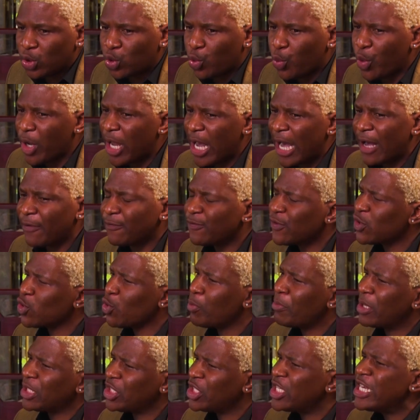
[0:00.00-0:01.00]
do we have
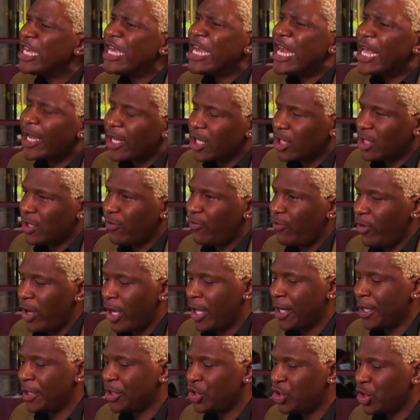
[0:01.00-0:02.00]
so much negative
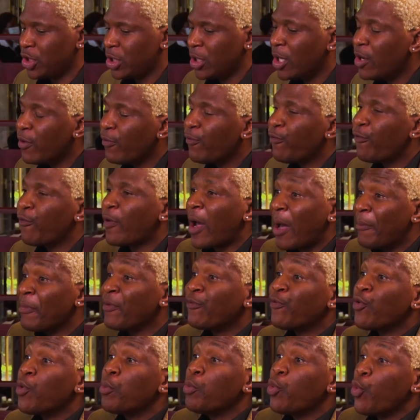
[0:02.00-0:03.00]
energy
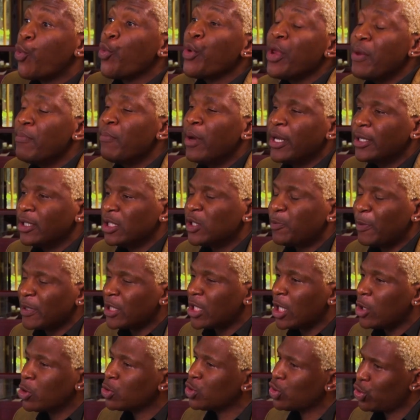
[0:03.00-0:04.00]
coming from women,
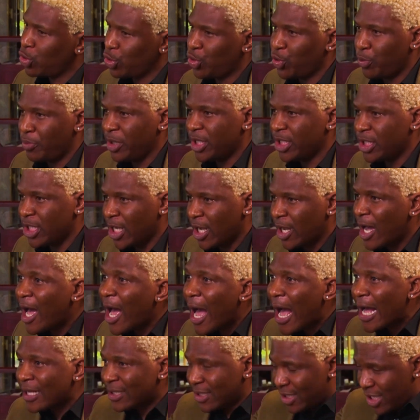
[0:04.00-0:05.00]
especially on social media,
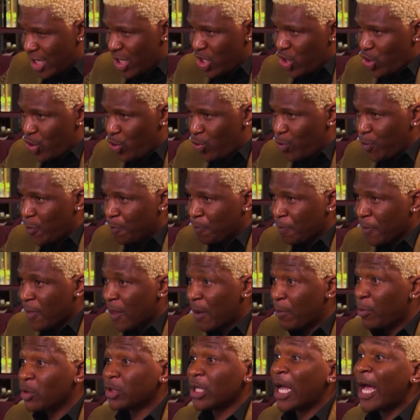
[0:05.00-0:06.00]
asking you?
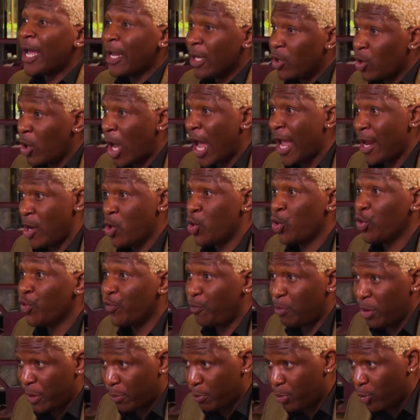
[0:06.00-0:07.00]
Because I know
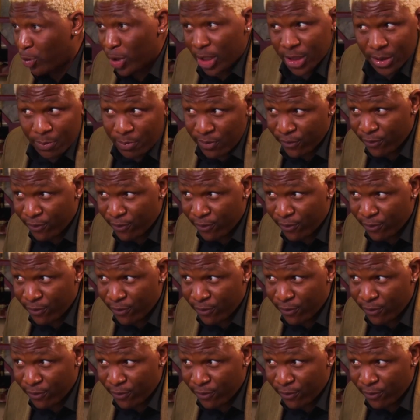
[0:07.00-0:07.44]
you've been bullied